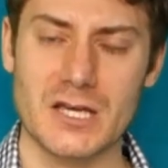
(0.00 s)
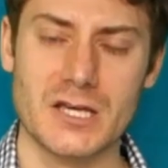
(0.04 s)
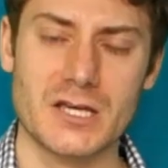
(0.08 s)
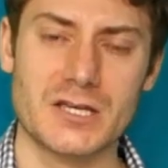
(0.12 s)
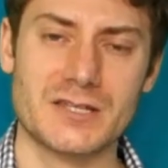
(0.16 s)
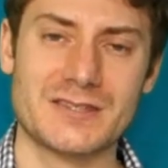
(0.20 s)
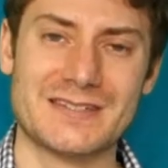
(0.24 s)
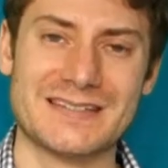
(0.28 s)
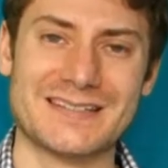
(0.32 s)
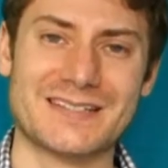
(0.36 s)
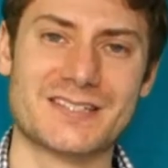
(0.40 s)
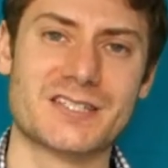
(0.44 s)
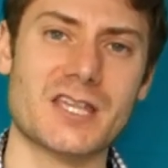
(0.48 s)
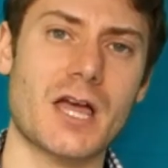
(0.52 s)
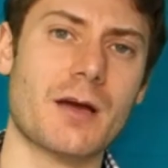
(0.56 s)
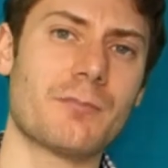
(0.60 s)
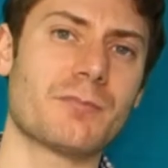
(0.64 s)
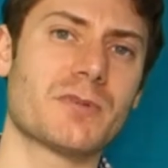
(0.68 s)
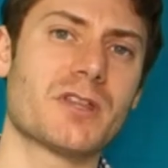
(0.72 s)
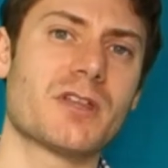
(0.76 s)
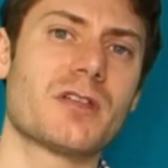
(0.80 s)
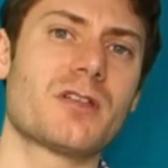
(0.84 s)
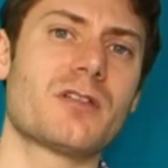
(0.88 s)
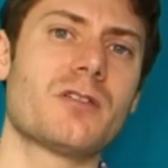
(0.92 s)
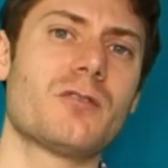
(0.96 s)
The
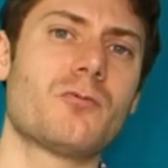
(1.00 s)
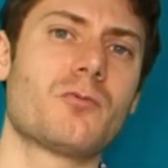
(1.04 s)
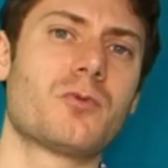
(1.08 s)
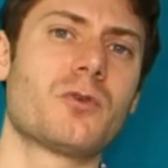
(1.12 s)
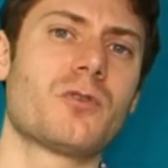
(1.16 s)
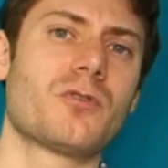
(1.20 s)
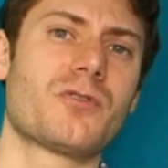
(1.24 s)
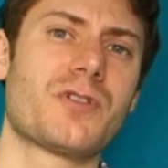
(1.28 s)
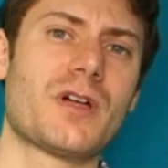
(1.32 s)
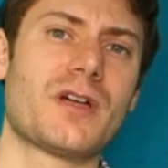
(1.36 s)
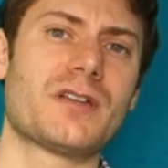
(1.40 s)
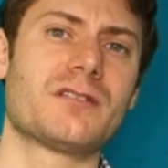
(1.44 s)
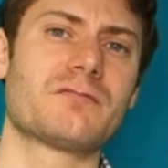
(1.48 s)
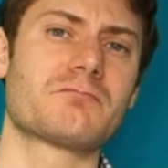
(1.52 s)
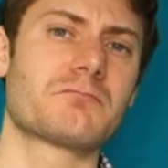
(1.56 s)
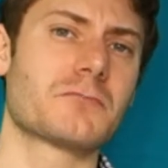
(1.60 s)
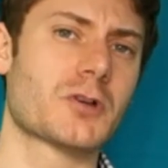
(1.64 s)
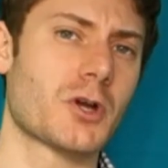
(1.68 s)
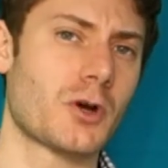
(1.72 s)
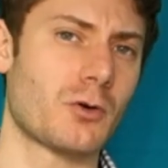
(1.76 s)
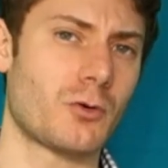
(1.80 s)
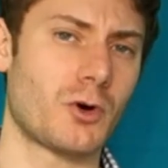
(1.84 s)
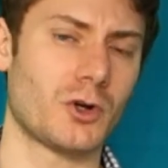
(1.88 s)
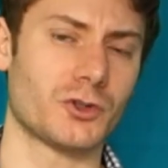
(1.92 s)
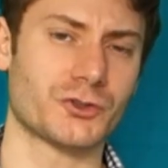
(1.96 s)
examiner will then
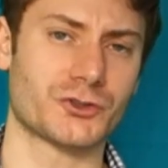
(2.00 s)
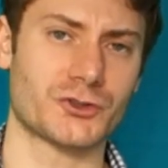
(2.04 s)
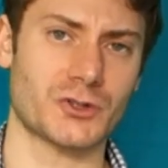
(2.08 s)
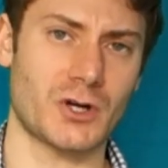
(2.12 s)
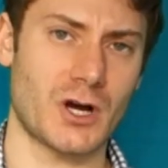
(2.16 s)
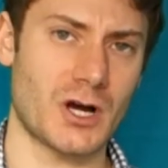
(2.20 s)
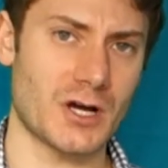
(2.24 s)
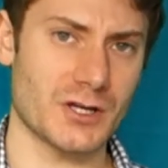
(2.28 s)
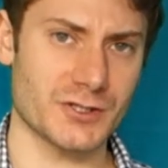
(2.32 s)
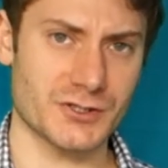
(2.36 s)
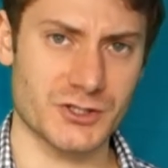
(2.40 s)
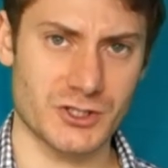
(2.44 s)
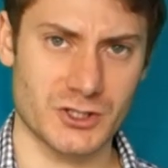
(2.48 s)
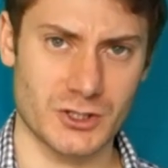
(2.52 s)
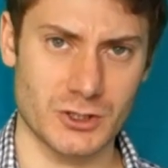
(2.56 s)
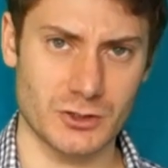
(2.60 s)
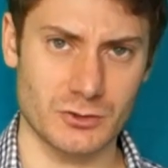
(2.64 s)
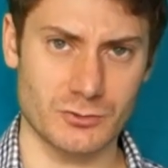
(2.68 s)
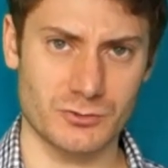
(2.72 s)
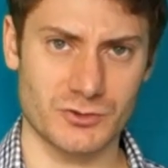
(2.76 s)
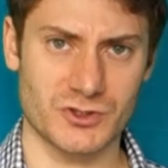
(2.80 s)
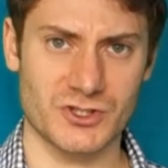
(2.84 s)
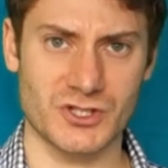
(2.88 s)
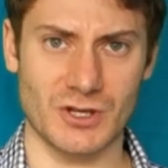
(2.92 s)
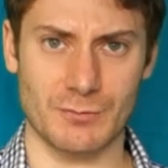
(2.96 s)
go on to ask you
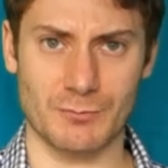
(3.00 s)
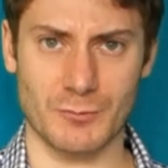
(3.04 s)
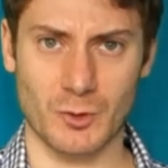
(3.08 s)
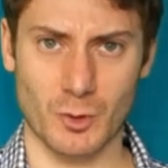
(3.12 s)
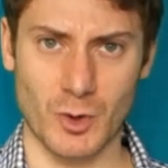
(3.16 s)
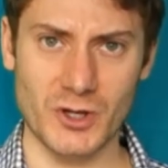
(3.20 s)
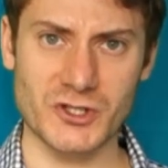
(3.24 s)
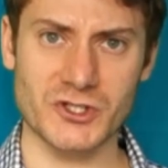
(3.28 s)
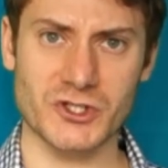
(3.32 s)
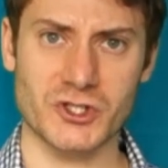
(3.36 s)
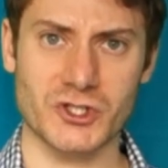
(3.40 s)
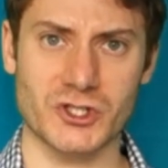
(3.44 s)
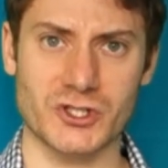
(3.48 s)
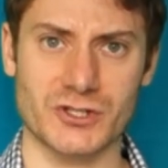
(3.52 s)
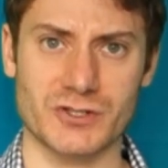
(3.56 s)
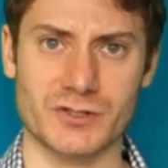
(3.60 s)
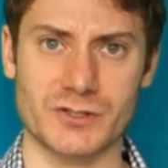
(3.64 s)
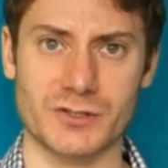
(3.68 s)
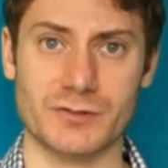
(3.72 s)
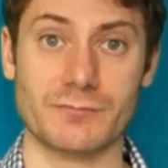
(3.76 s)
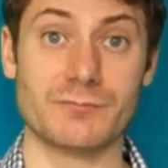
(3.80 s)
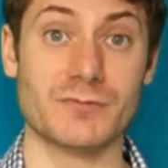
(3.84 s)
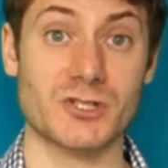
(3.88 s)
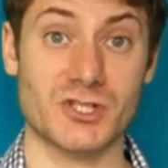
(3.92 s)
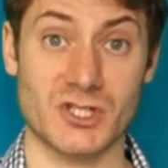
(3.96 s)
some
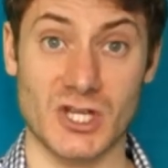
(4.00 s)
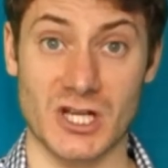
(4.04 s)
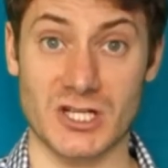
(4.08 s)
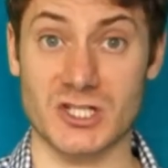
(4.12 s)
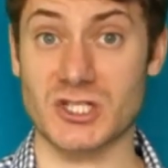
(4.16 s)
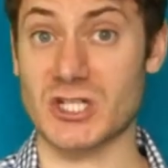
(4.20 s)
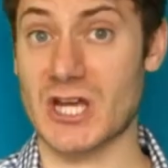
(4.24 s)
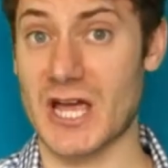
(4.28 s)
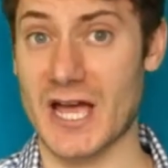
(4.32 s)
questions such